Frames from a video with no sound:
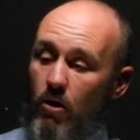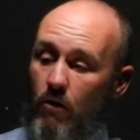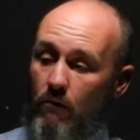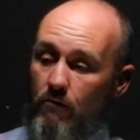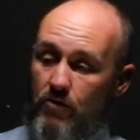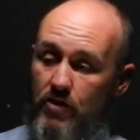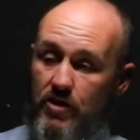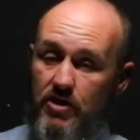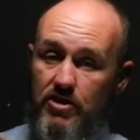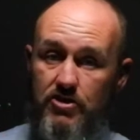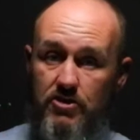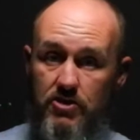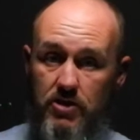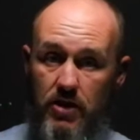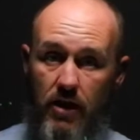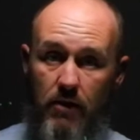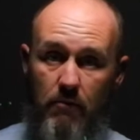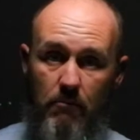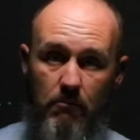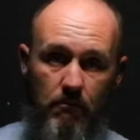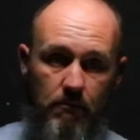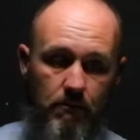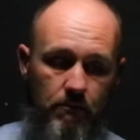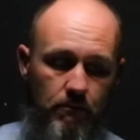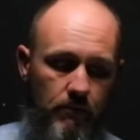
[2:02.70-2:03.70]
of this
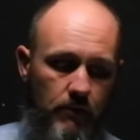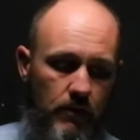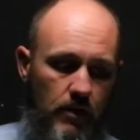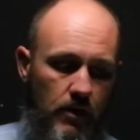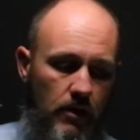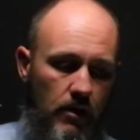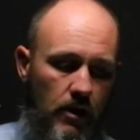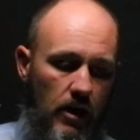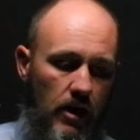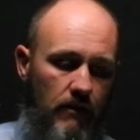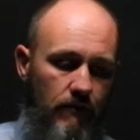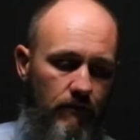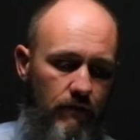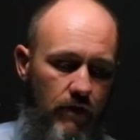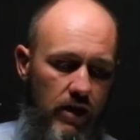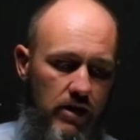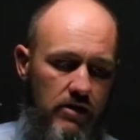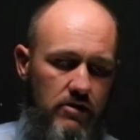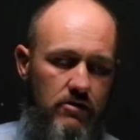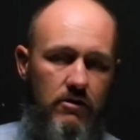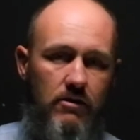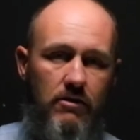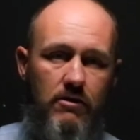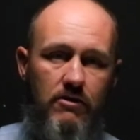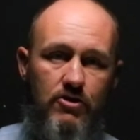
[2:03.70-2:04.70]
sum. And in
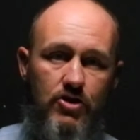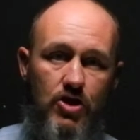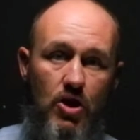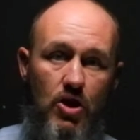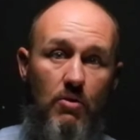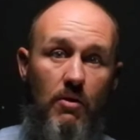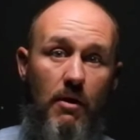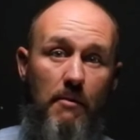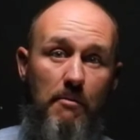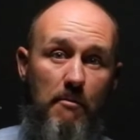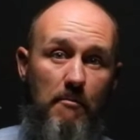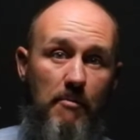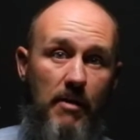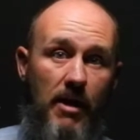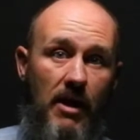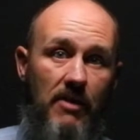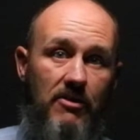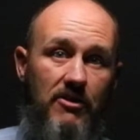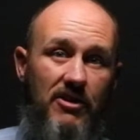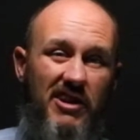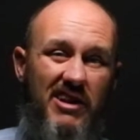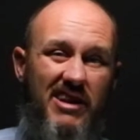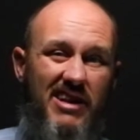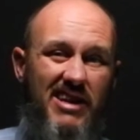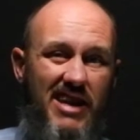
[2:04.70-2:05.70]
fact, so upper
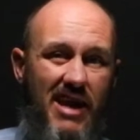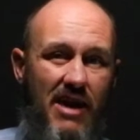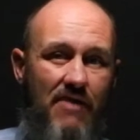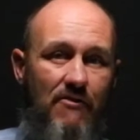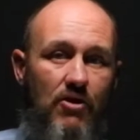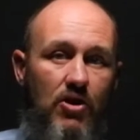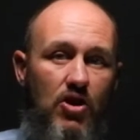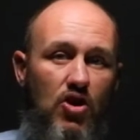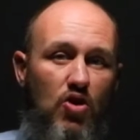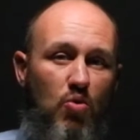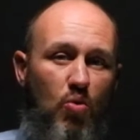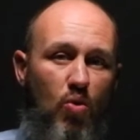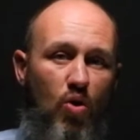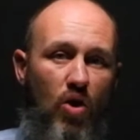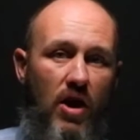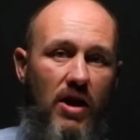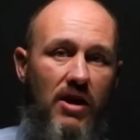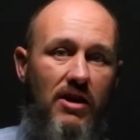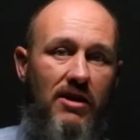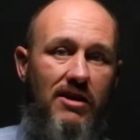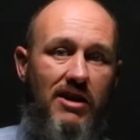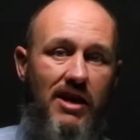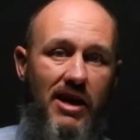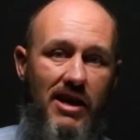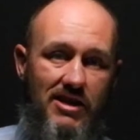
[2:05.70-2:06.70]
bound that it never
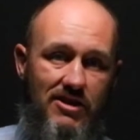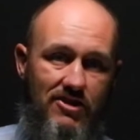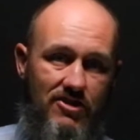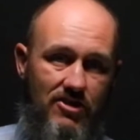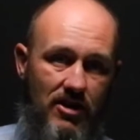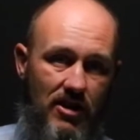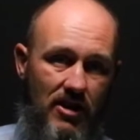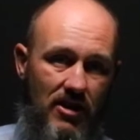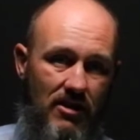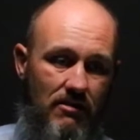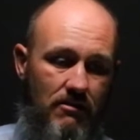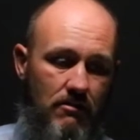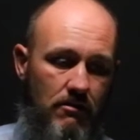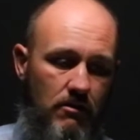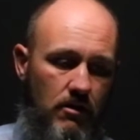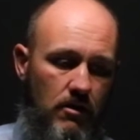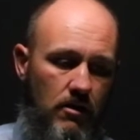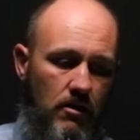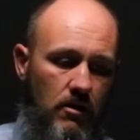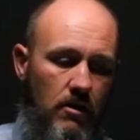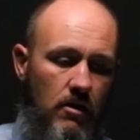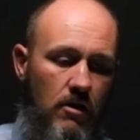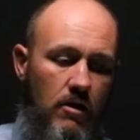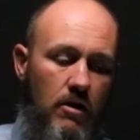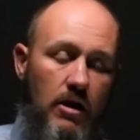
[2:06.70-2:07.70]
quite gets there.
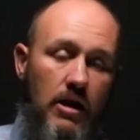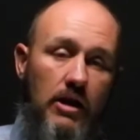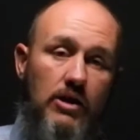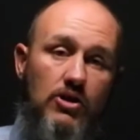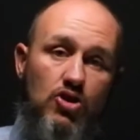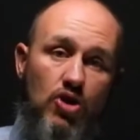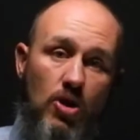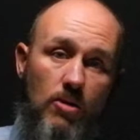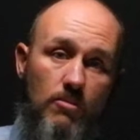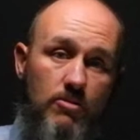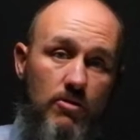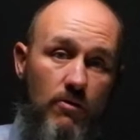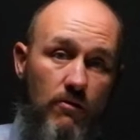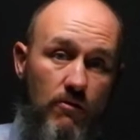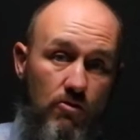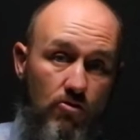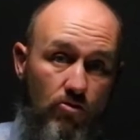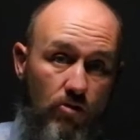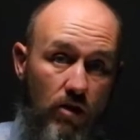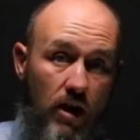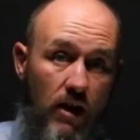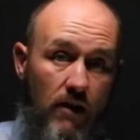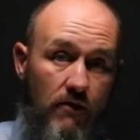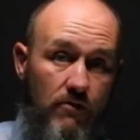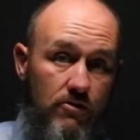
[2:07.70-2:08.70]
In terms of
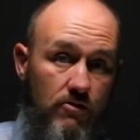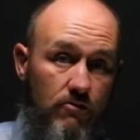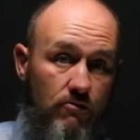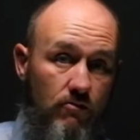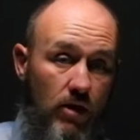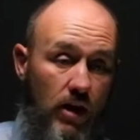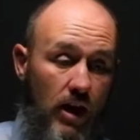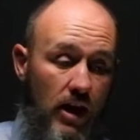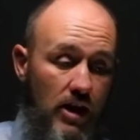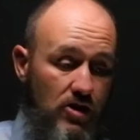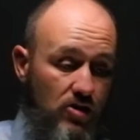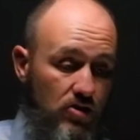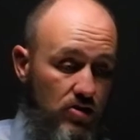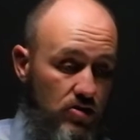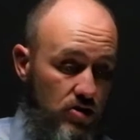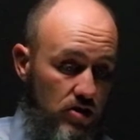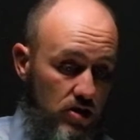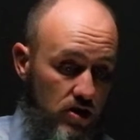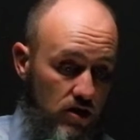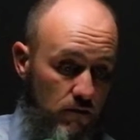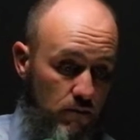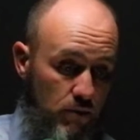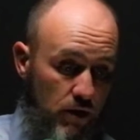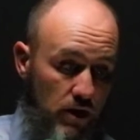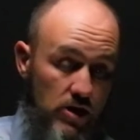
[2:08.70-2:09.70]
graphs and relations that
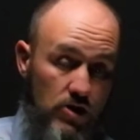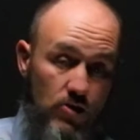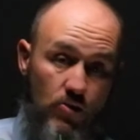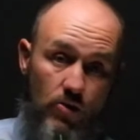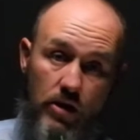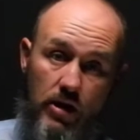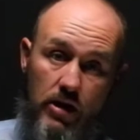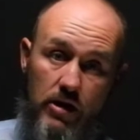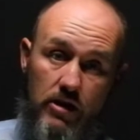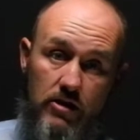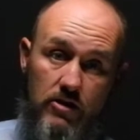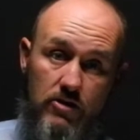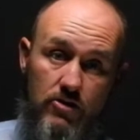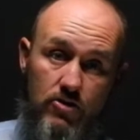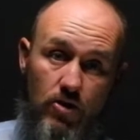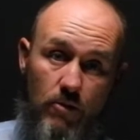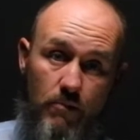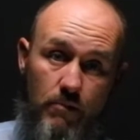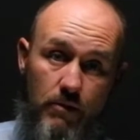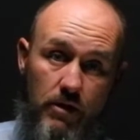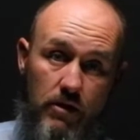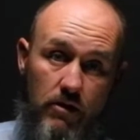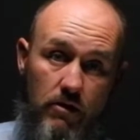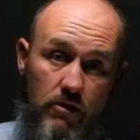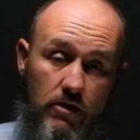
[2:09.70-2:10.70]
you've been doing in this
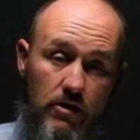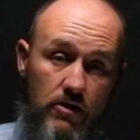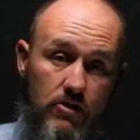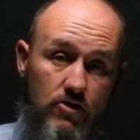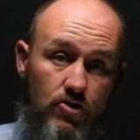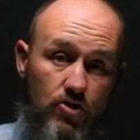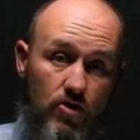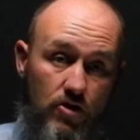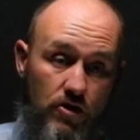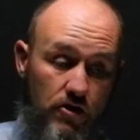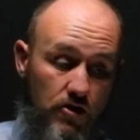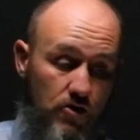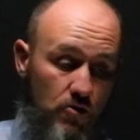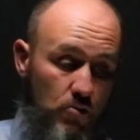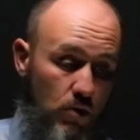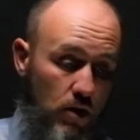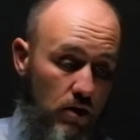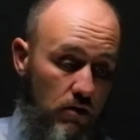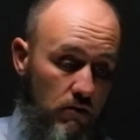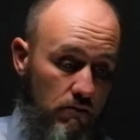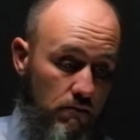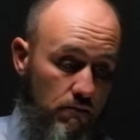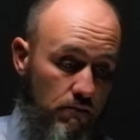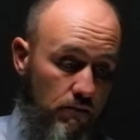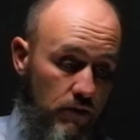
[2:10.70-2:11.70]
topic, in this unit as
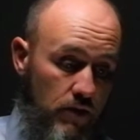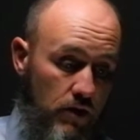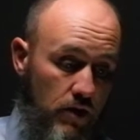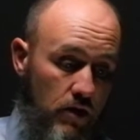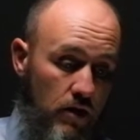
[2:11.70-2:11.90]
well,